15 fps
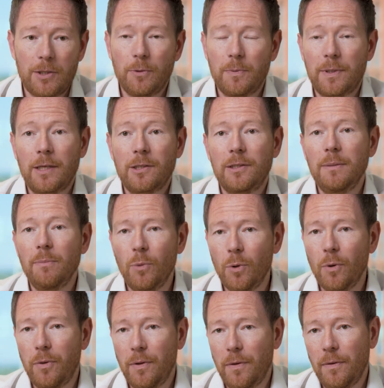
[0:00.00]
substantially
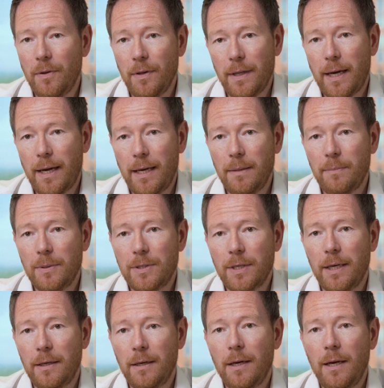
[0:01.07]
more than that
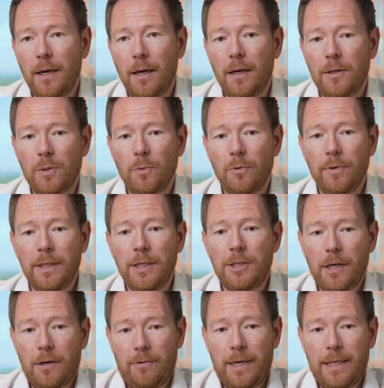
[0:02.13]
8%. So we're really
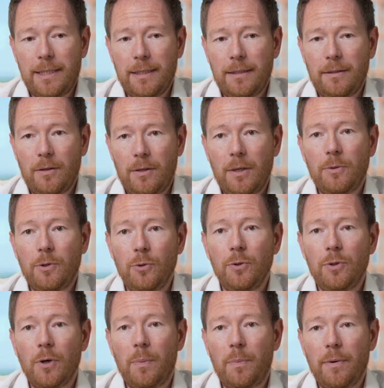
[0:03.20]
generating
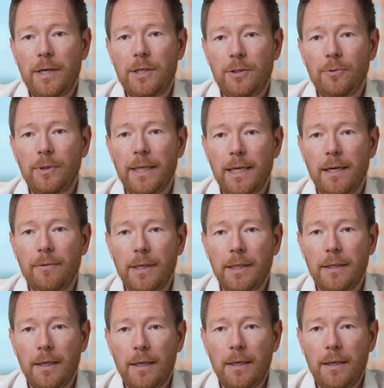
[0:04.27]
good operational
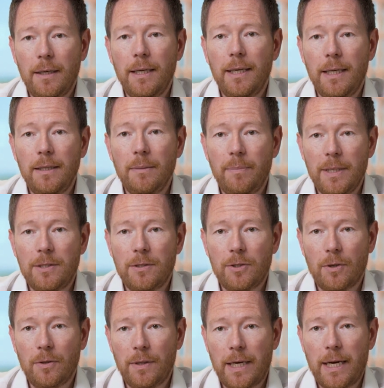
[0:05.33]
gearing in the business
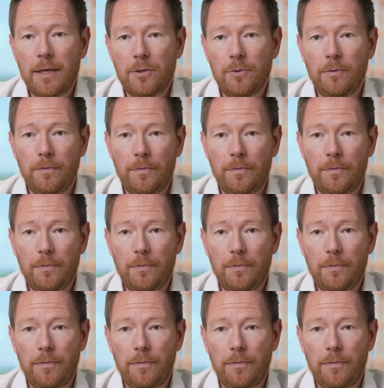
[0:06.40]
on that sort